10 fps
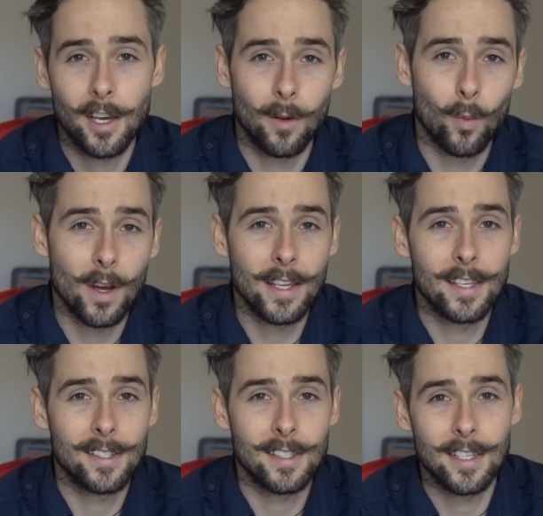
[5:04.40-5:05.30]
on what
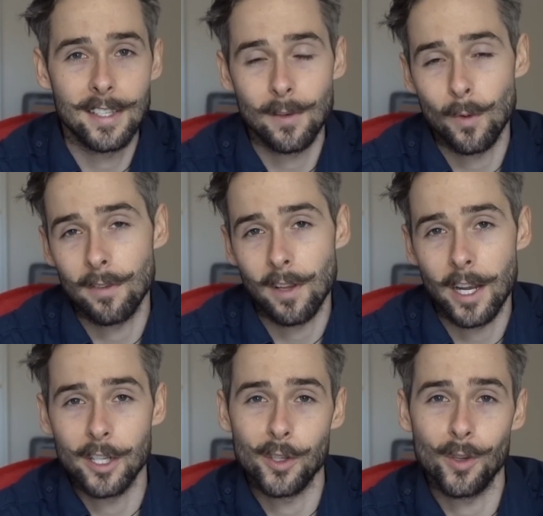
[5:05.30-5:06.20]
ESCs and what
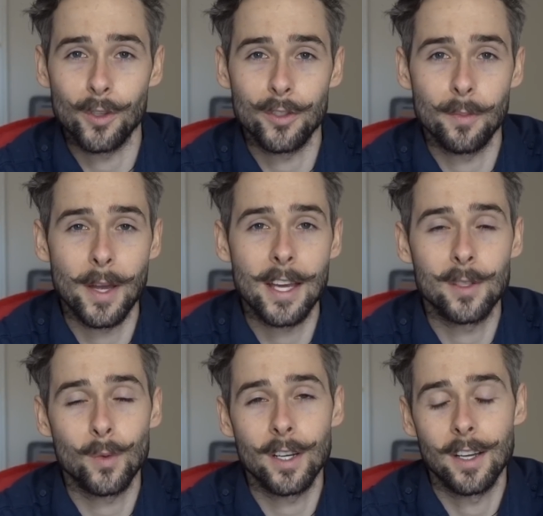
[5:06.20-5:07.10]
flight controllers are the
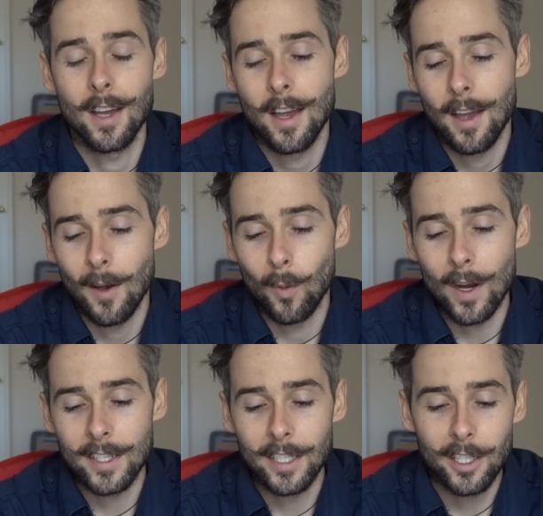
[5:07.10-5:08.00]
best,
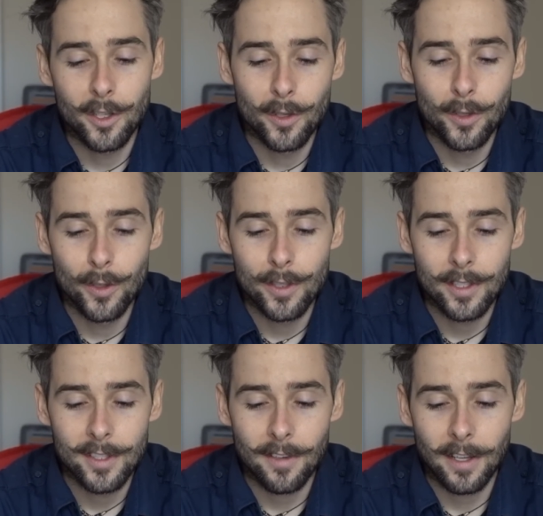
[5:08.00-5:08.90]
what to use
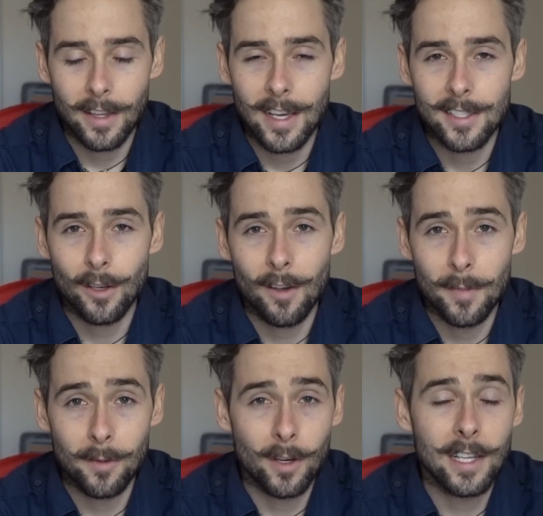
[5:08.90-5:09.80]
and stuff like that. So I've
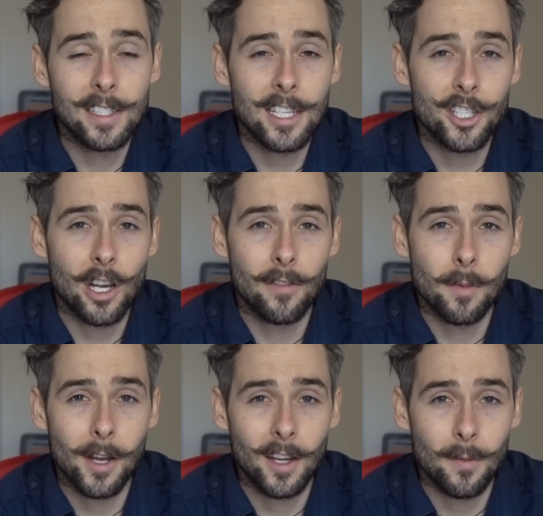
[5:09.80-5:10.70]
been running D-Shot for
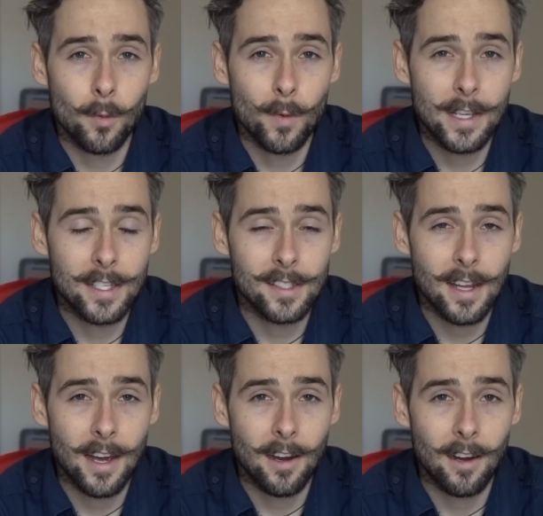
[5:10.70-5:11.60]
about a couple weeks
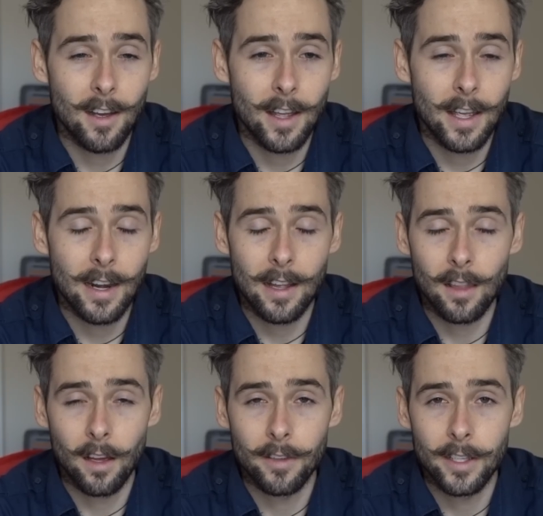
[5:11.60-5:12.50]
now, and I
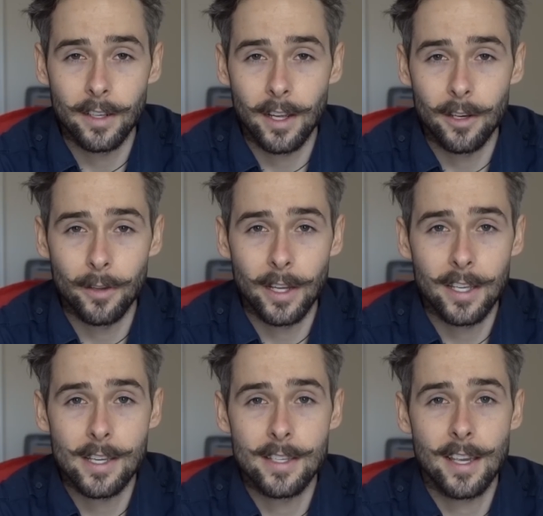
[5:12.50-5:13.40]
love it. I know that
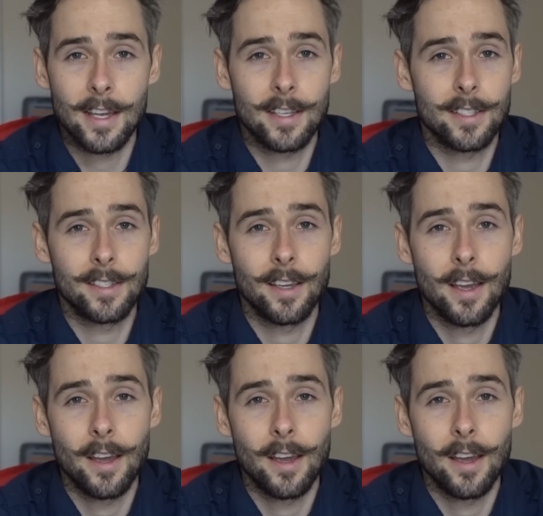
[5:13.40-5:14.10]
KISS has